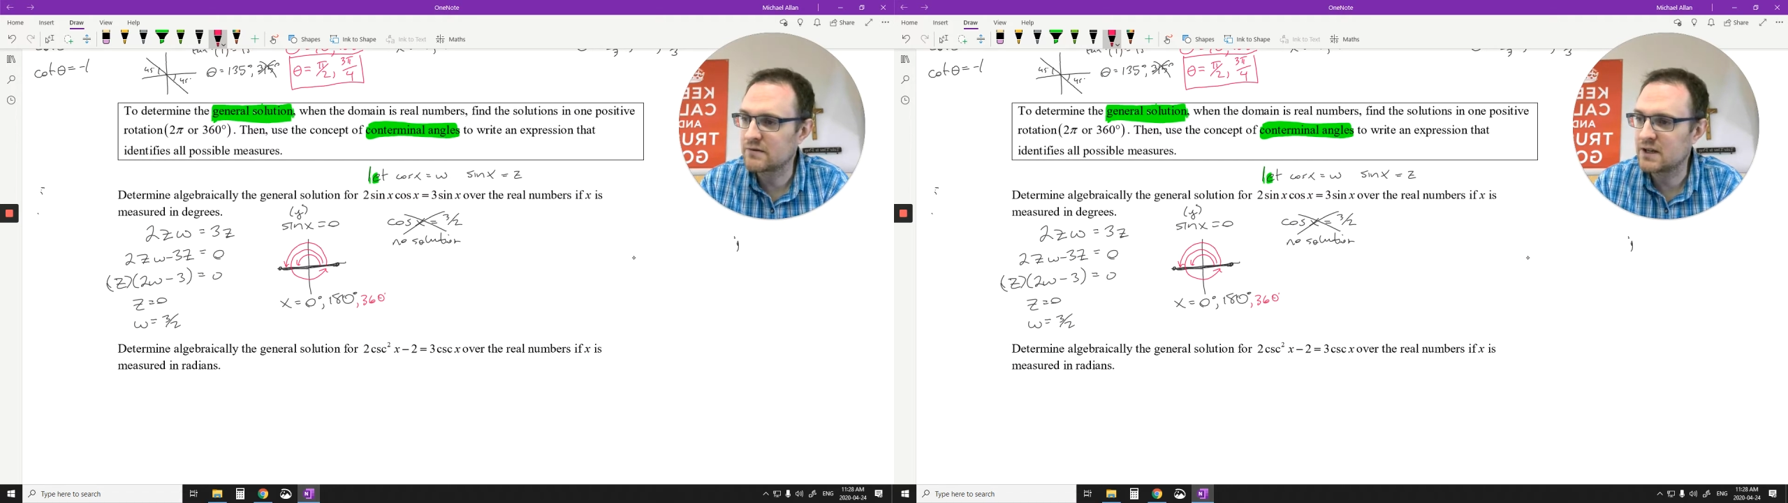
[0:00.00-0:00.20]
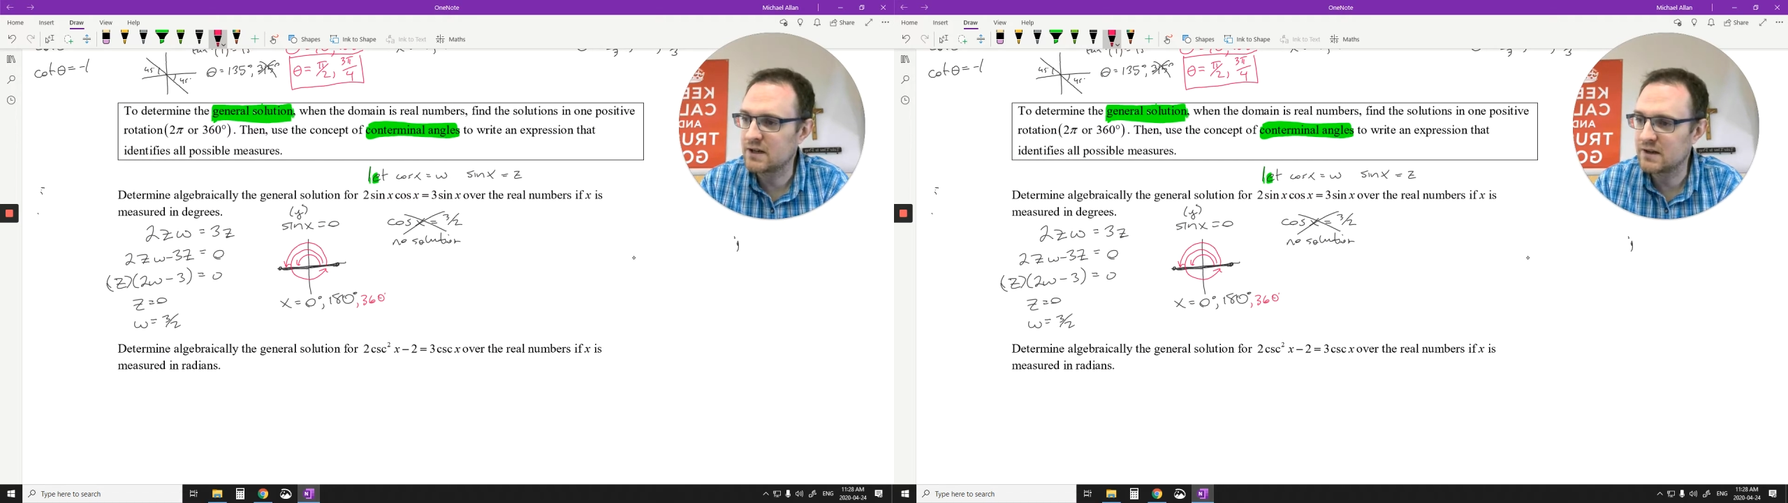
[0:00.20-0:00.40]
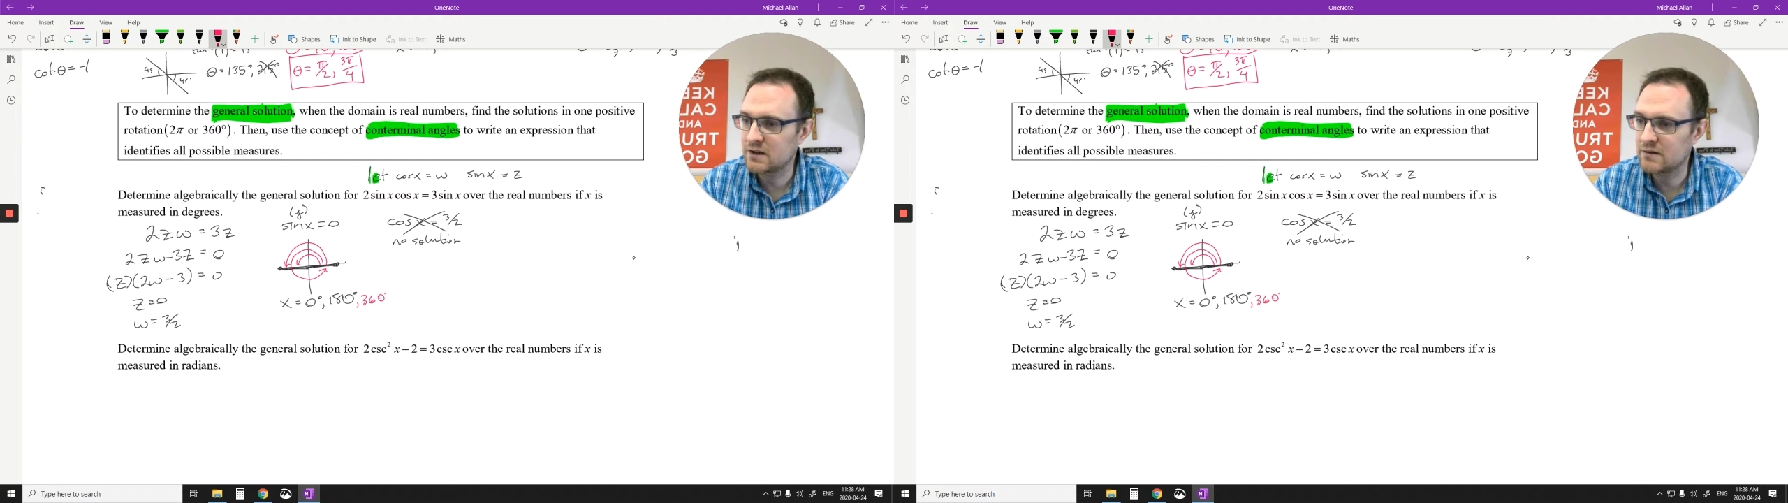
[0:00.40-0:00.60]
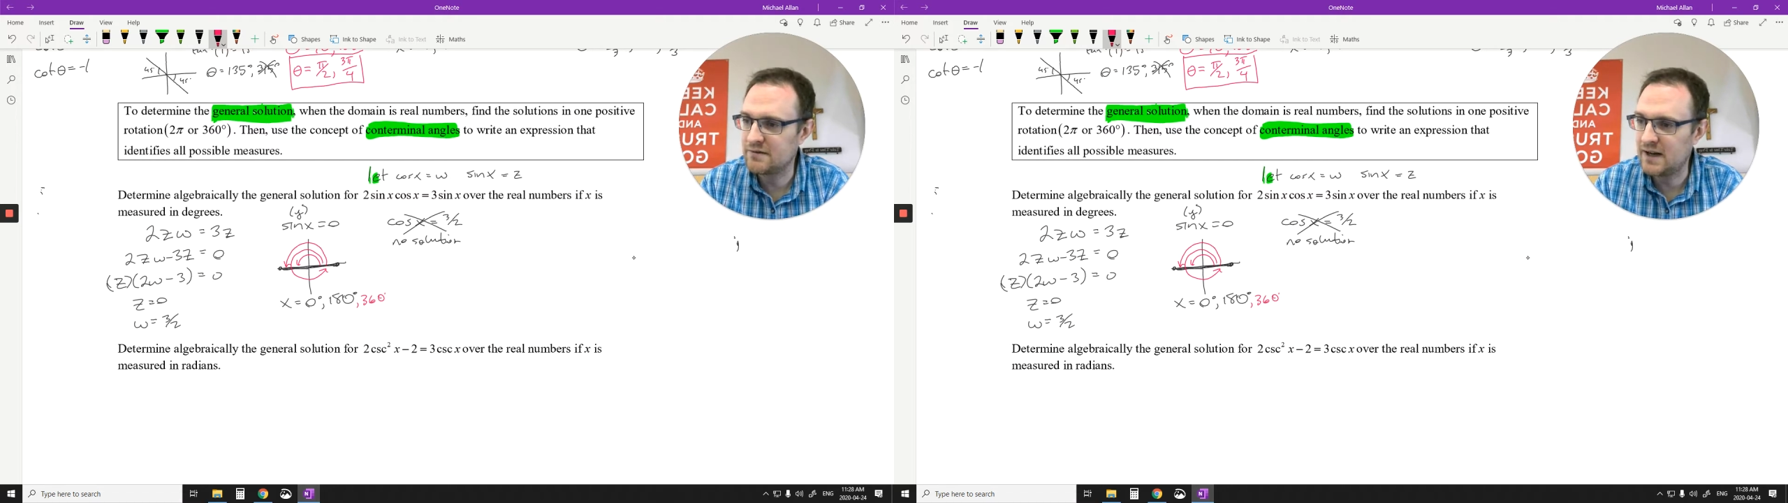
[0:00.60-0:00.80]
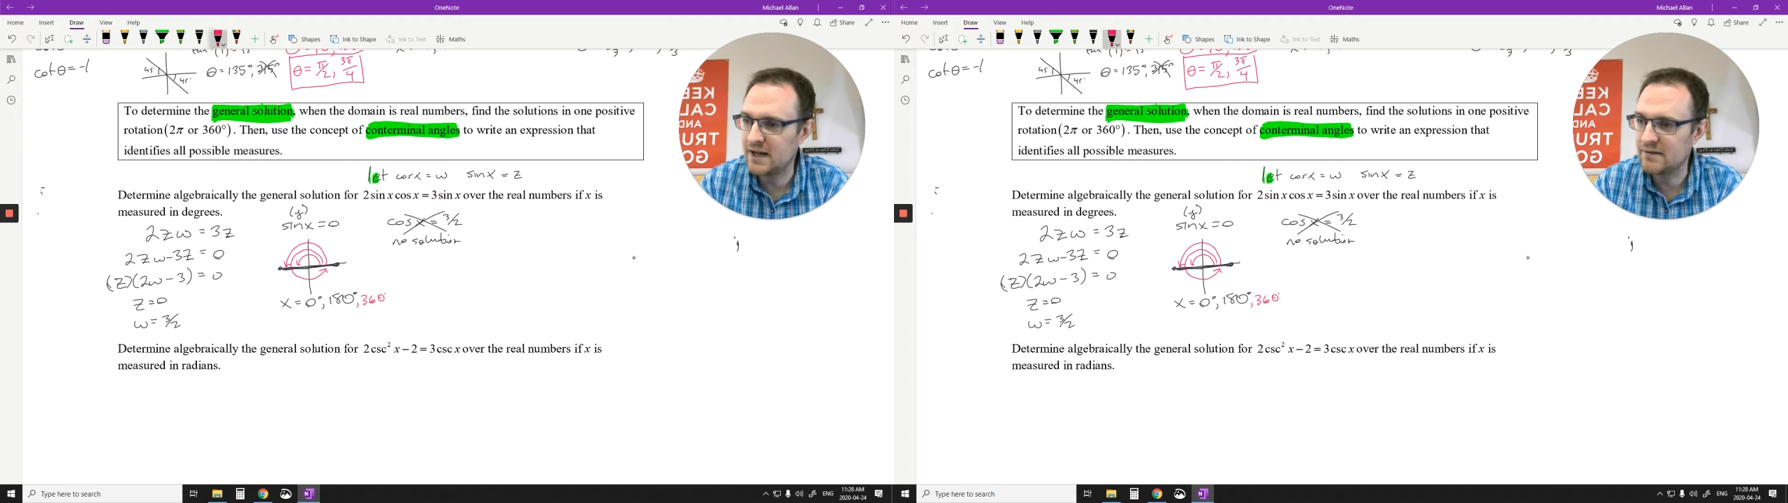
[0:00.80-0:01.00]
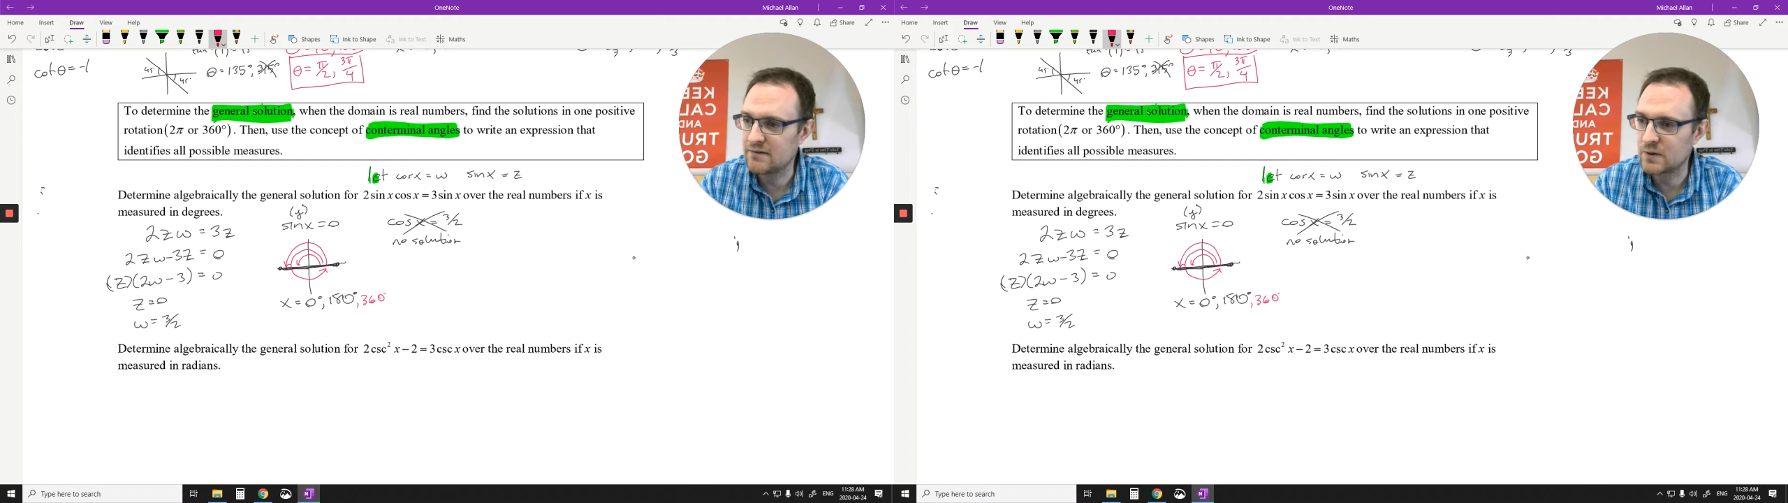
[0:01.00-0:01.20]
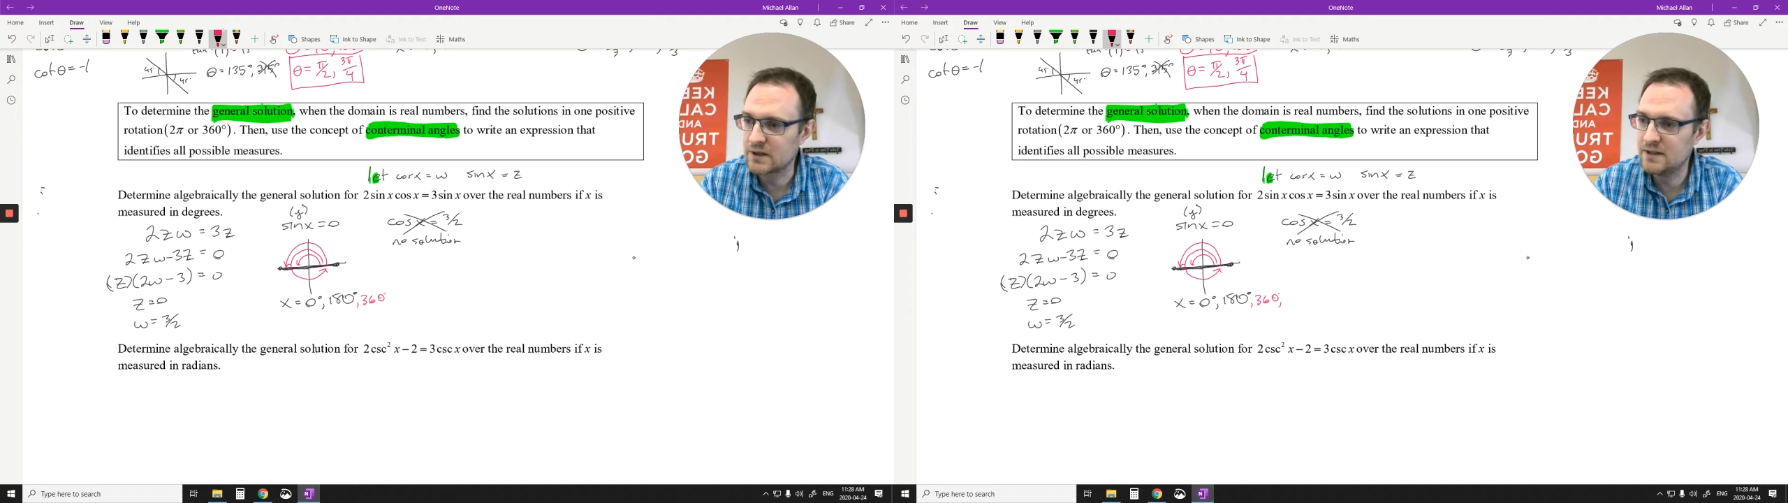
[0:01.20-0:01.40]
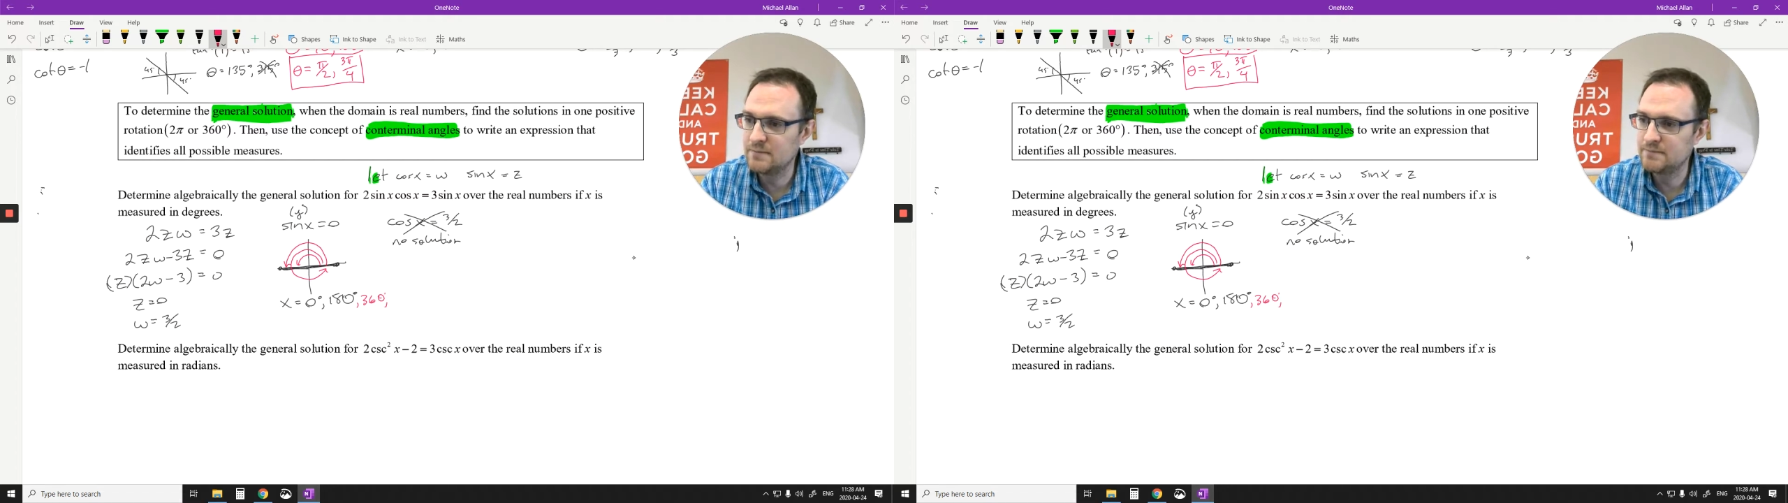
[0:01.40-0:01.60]
over here and go to
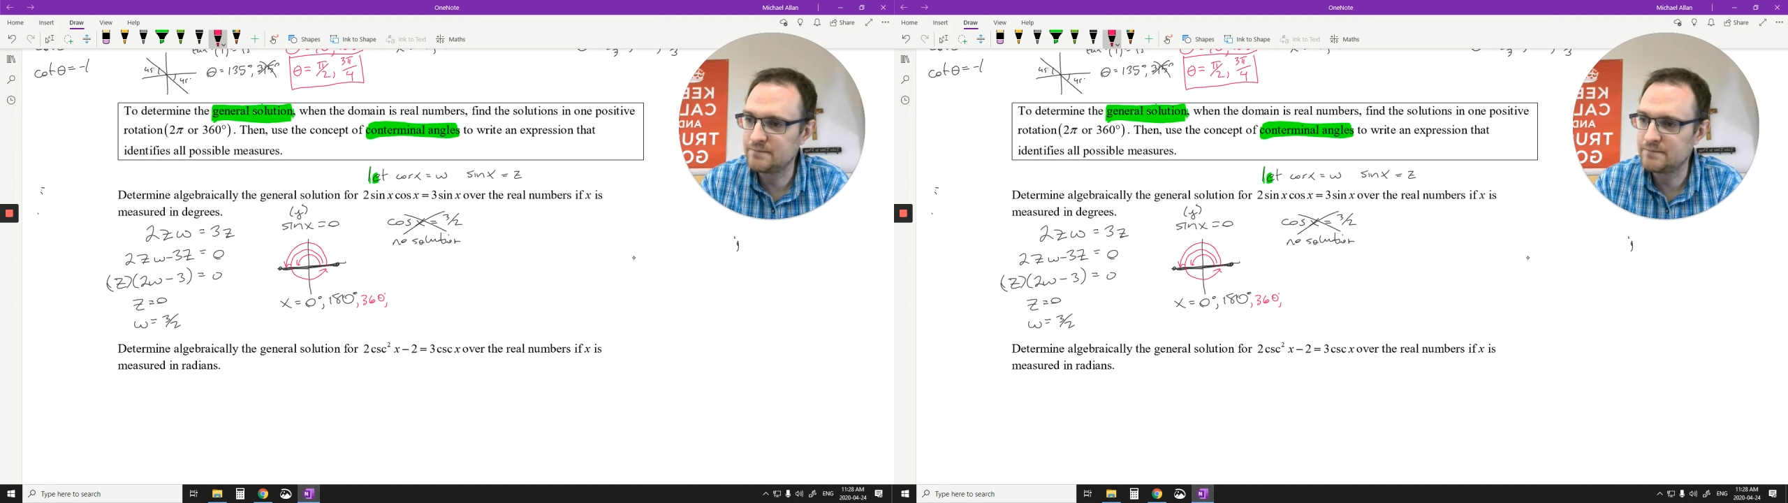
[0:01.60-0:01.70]
540.